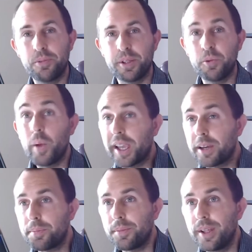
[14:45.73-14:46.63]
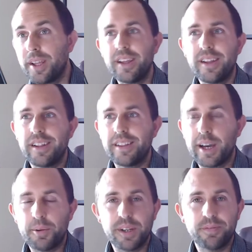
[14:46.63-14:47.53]
you wake up
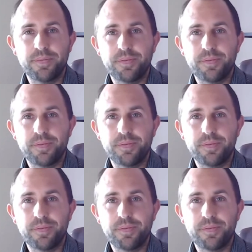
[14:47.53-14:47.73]
that way.